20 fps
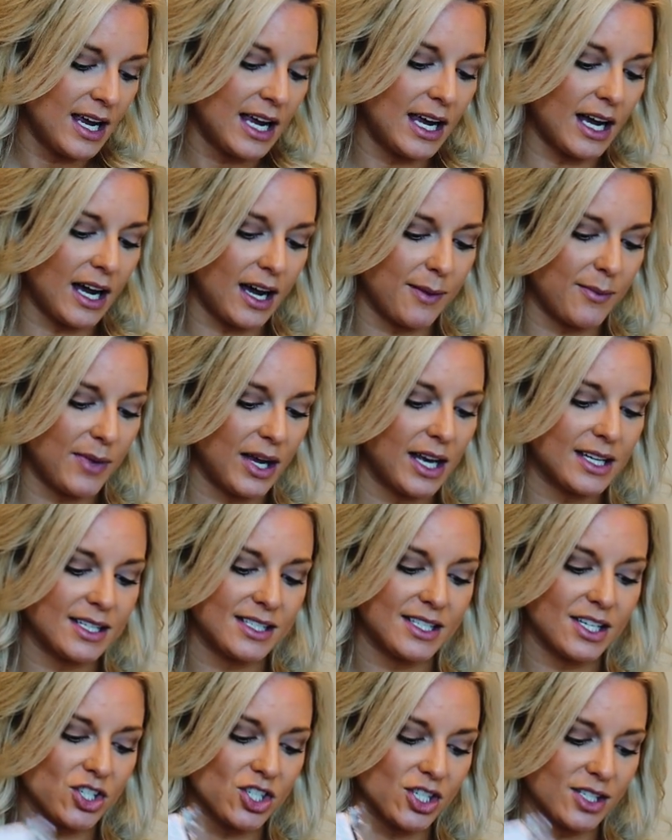In
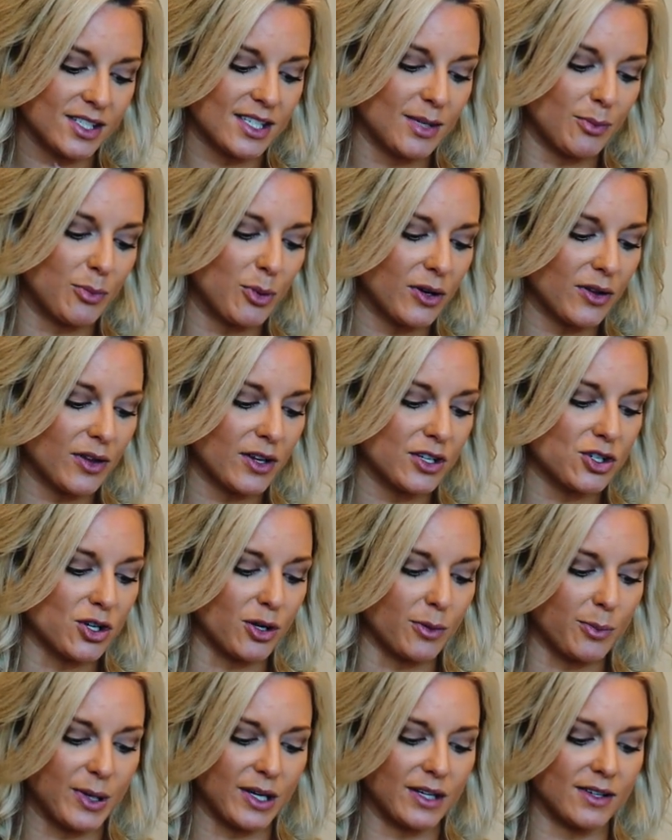addition to birth
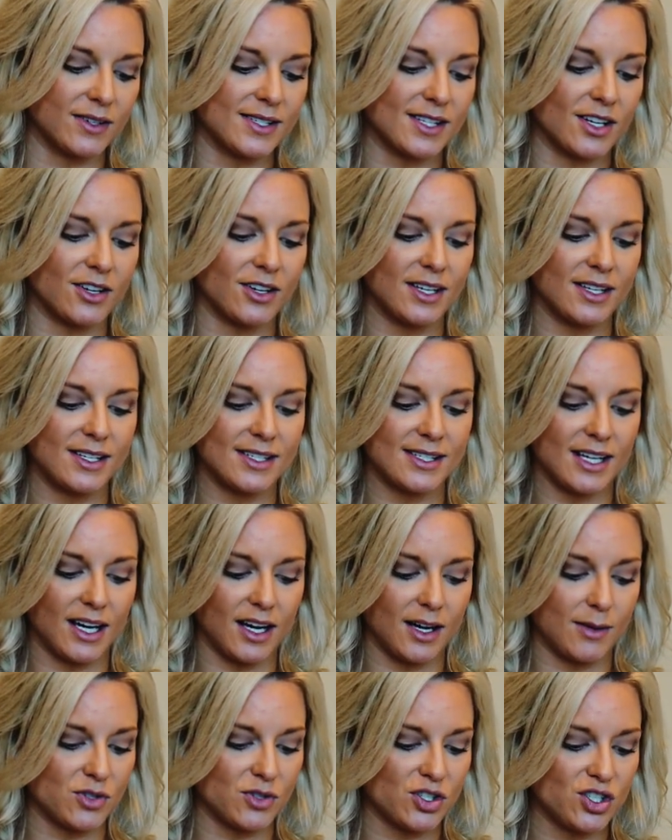control pills, there is
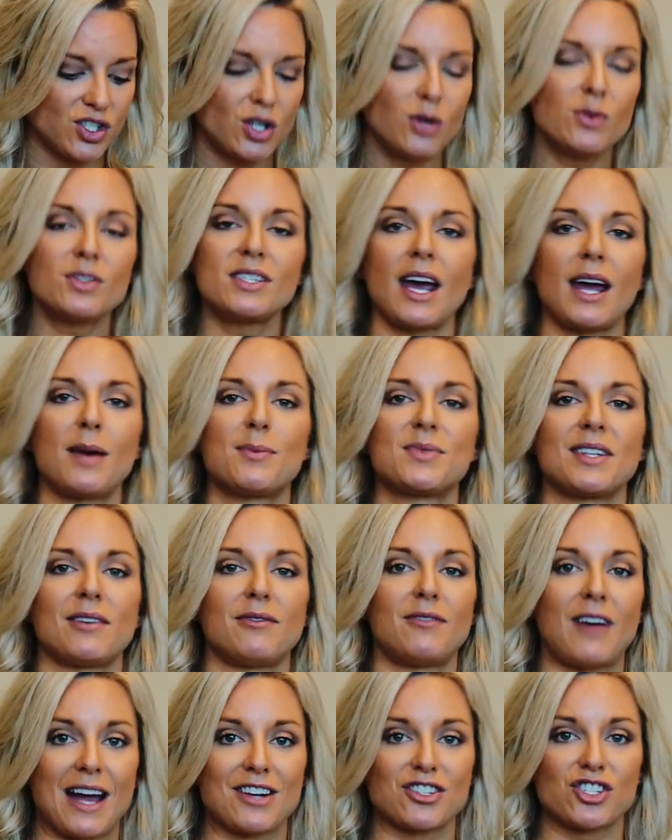two types
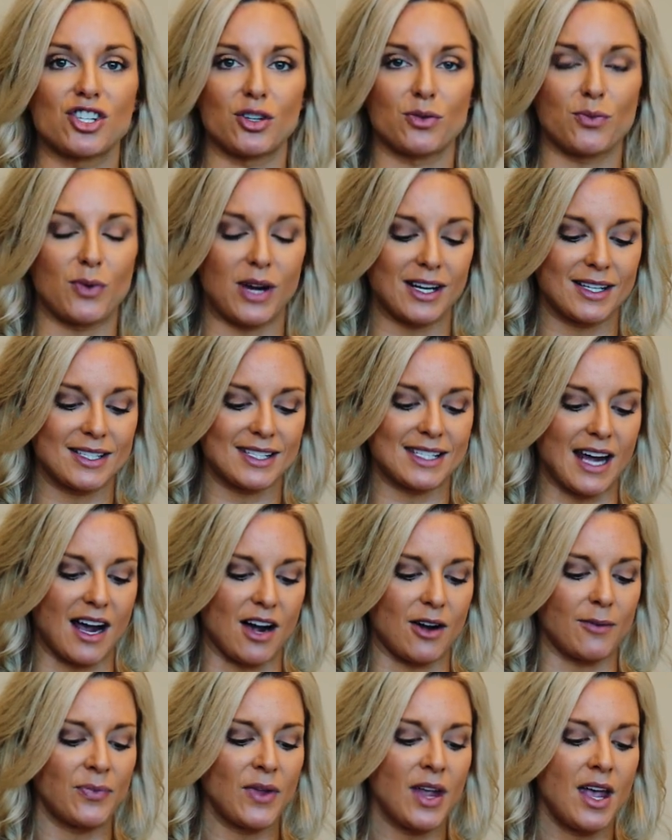of vaginal rings
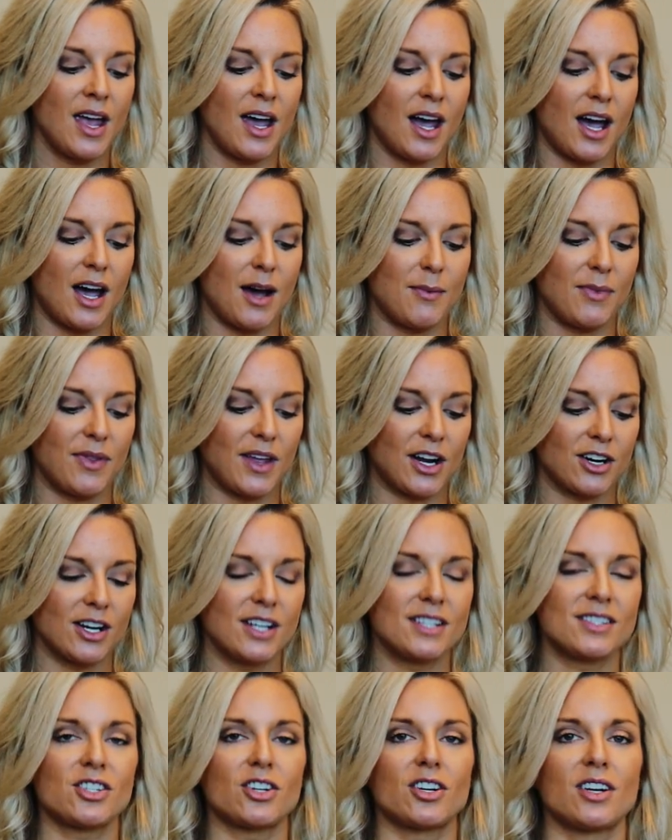now that are
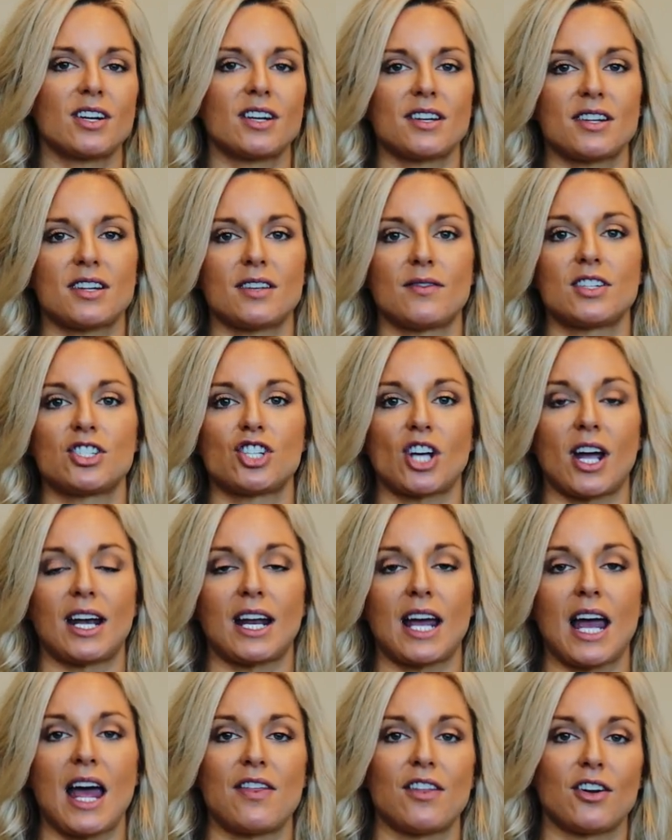inserted into the
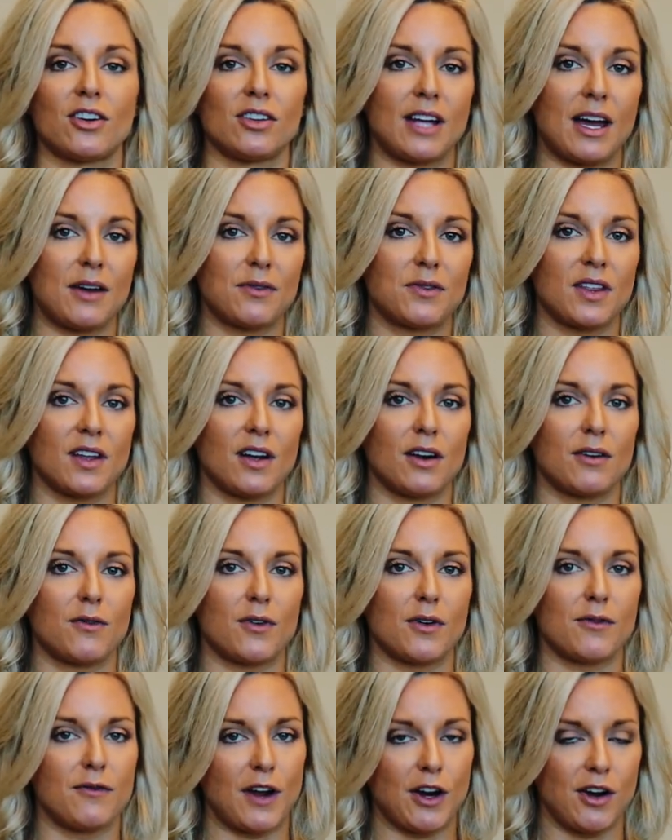vagina, and they're left there
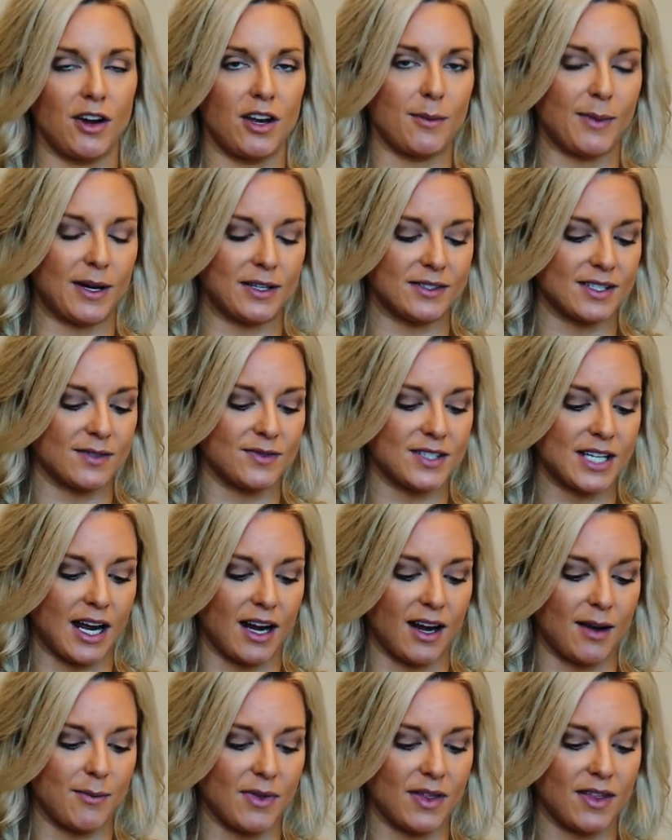for varying amounts of
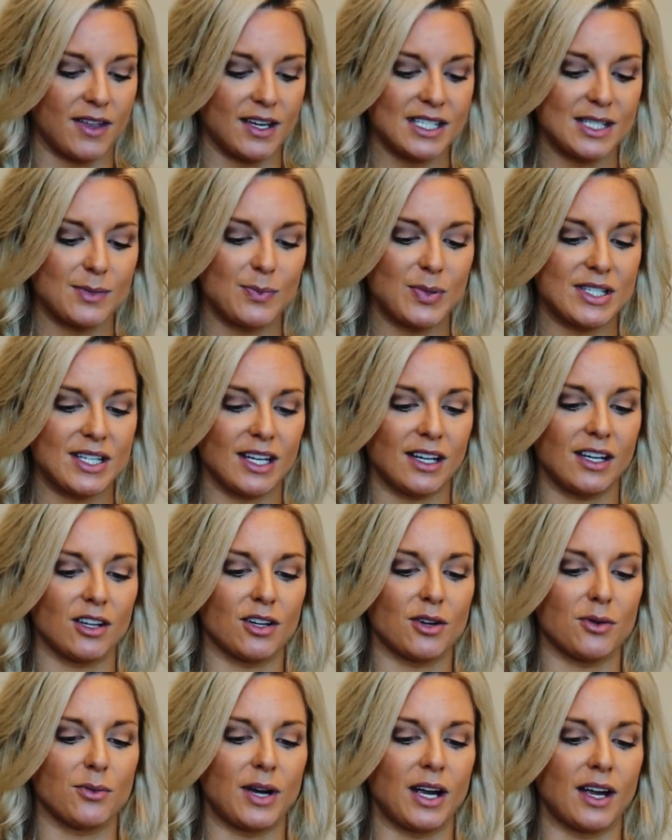time. This
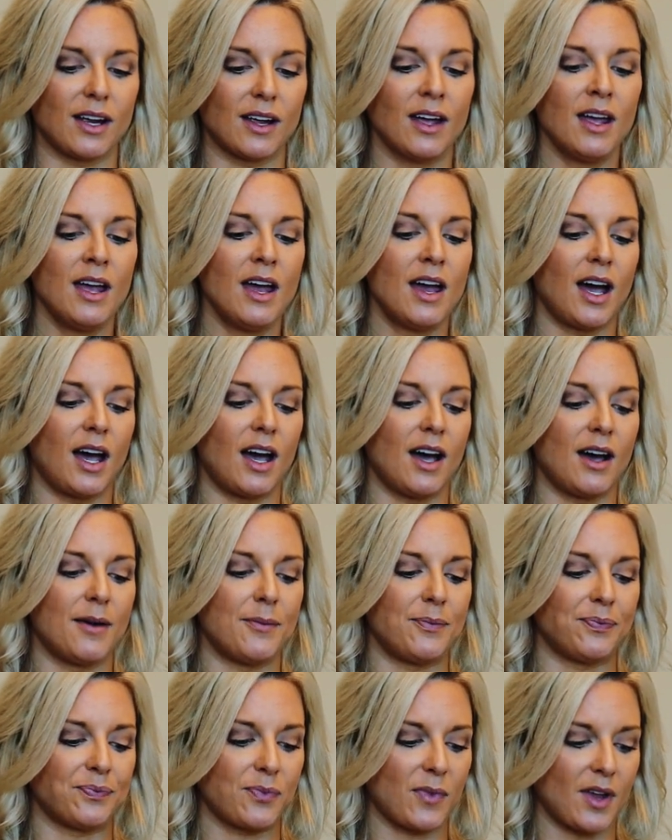particular ring,
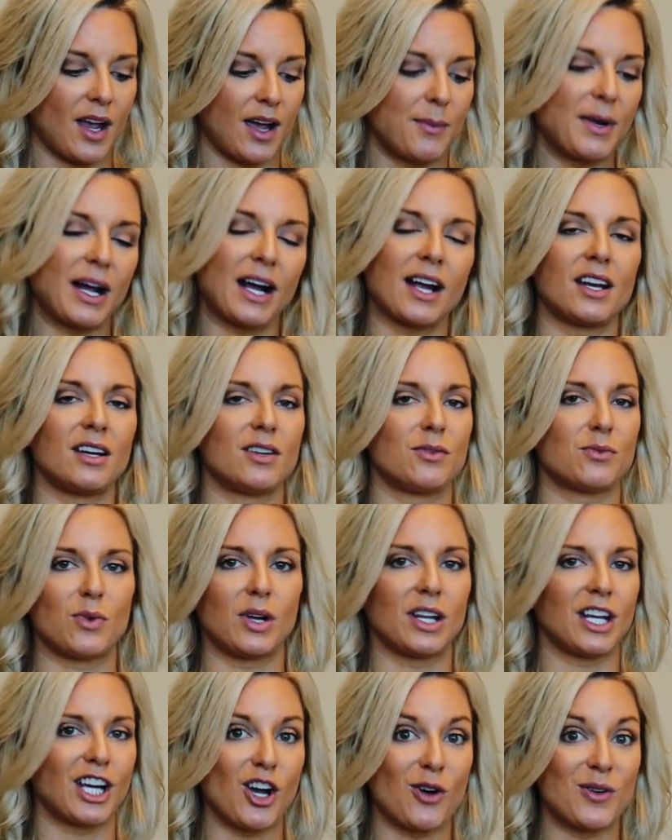I'm not going to
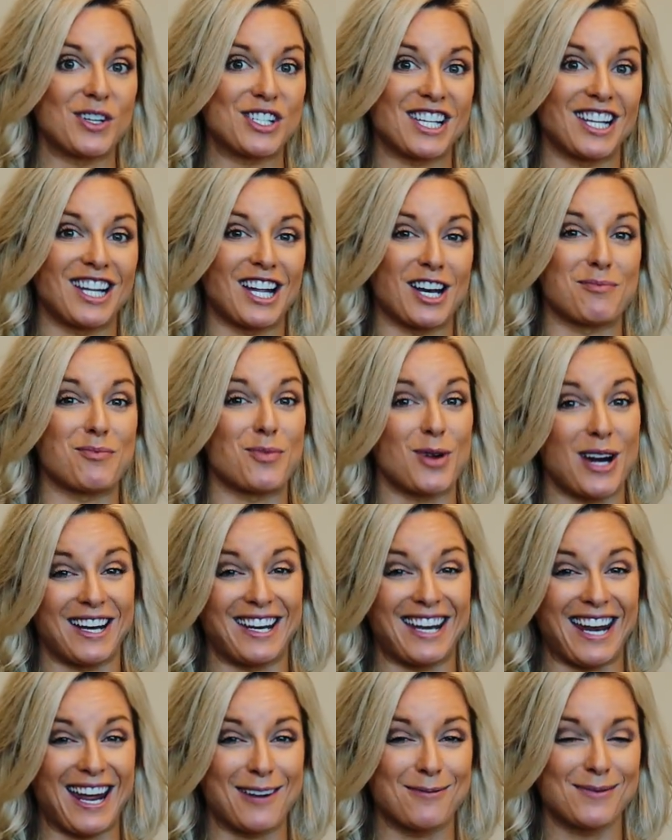really go into a lot of
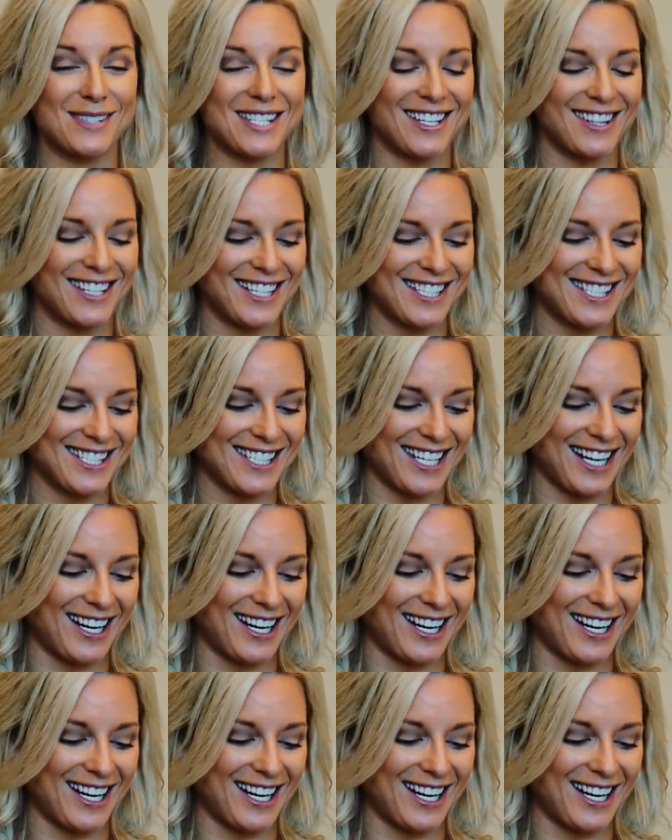brand names on this.